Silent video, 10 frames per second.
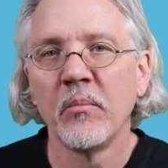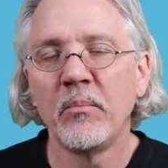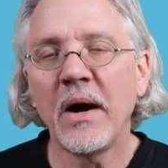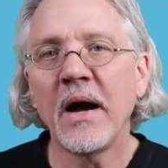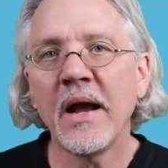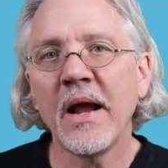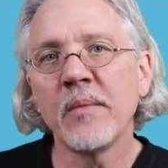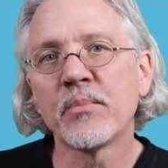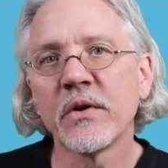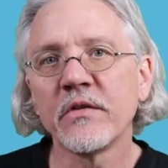
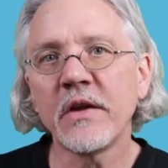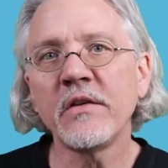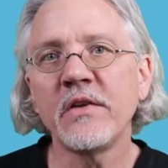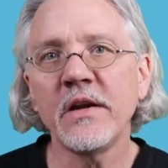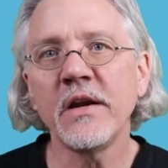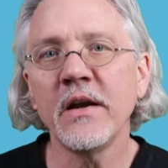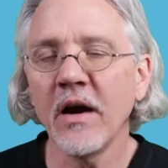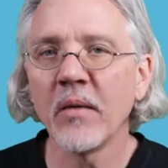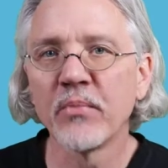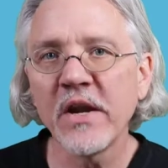by presenting
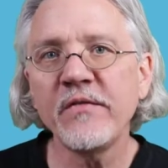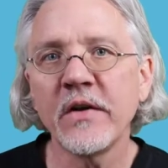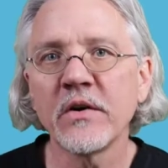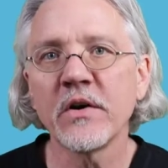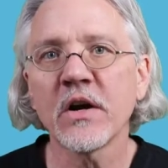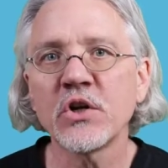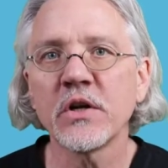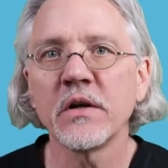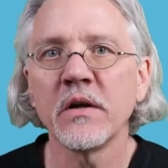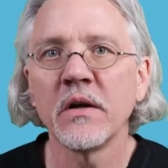a brief
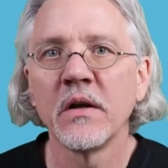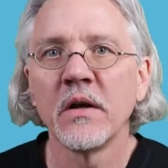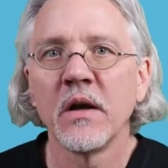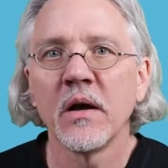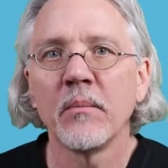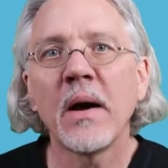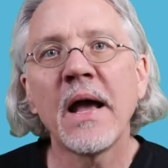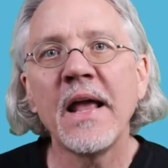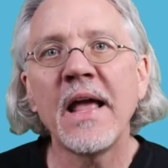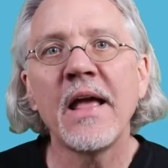introduction
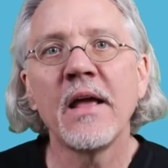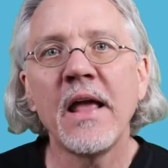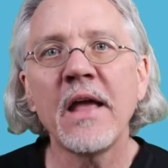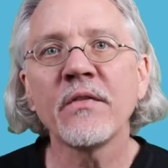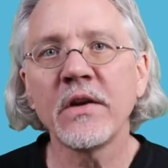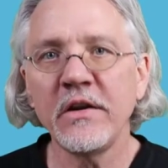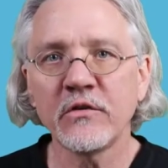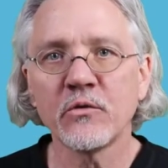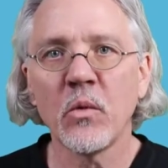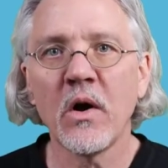by Anthony
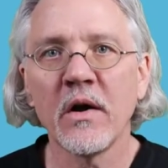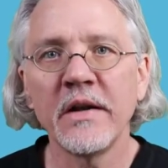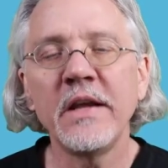Swan.